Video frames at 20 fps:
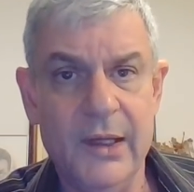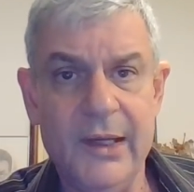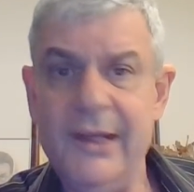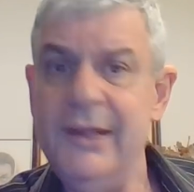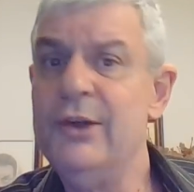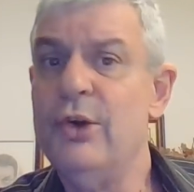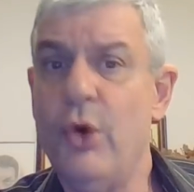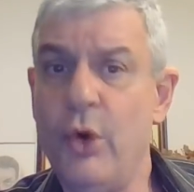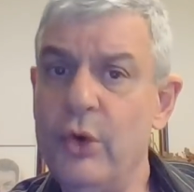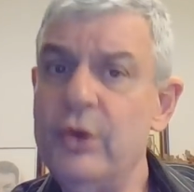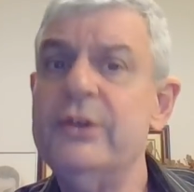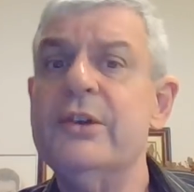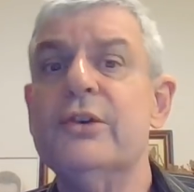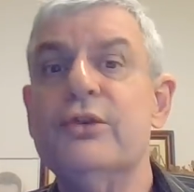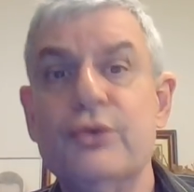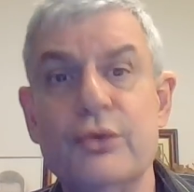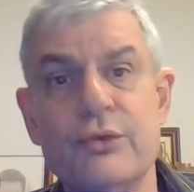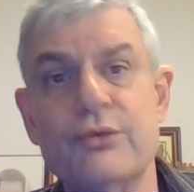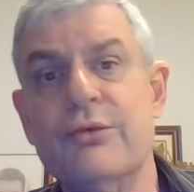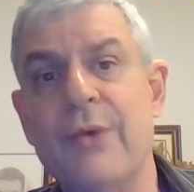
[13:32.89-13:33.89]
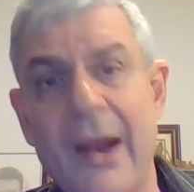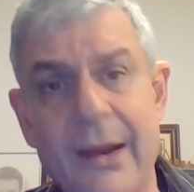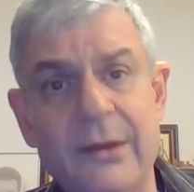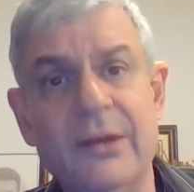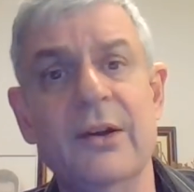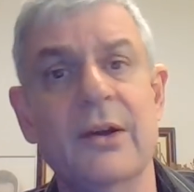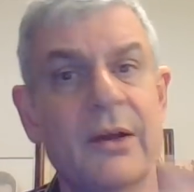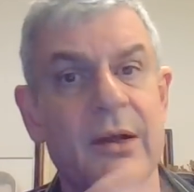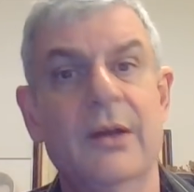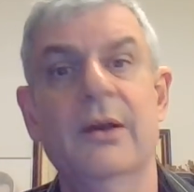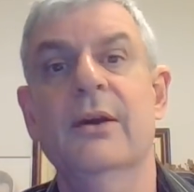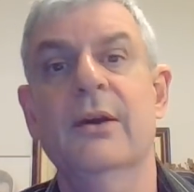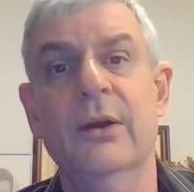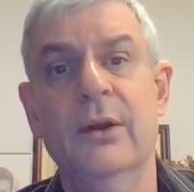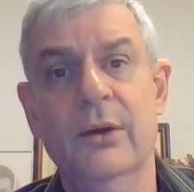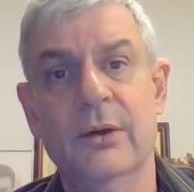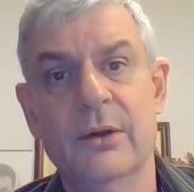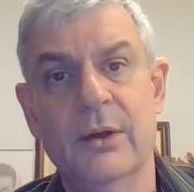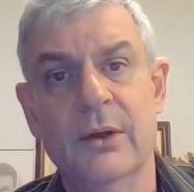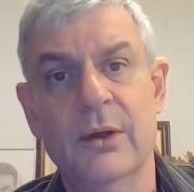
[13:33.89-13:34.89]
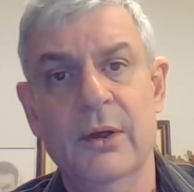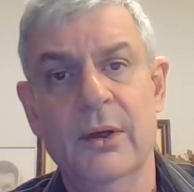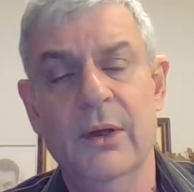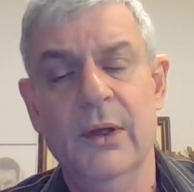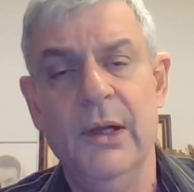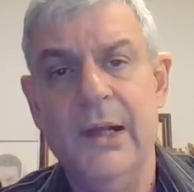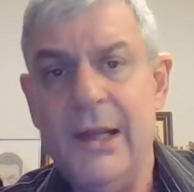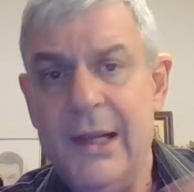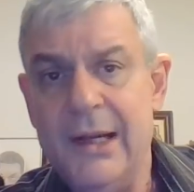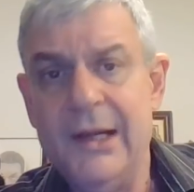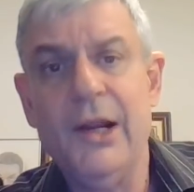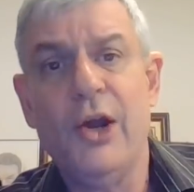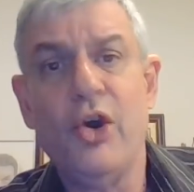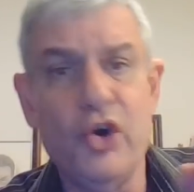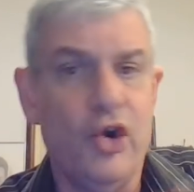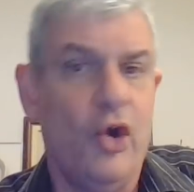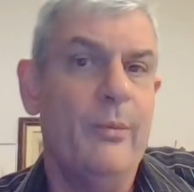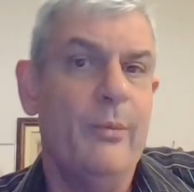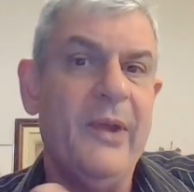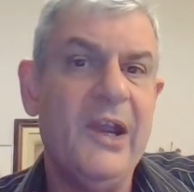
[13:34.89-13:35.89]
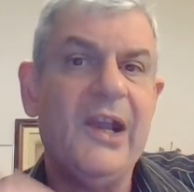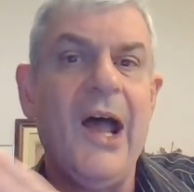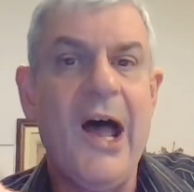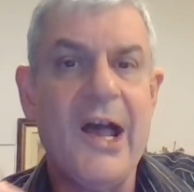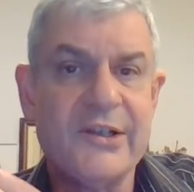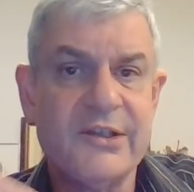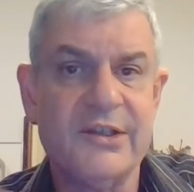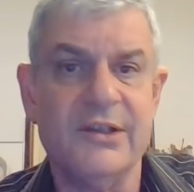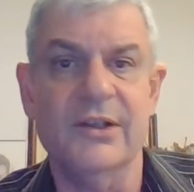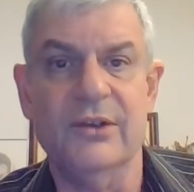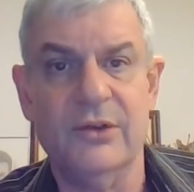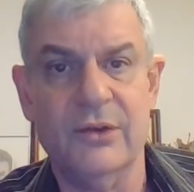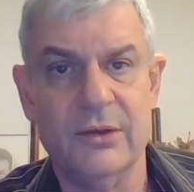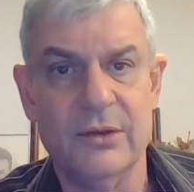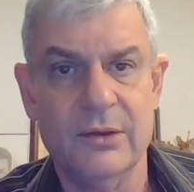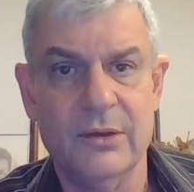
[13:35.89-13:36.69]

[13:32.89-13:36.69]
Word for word: in order to render her an economic asset.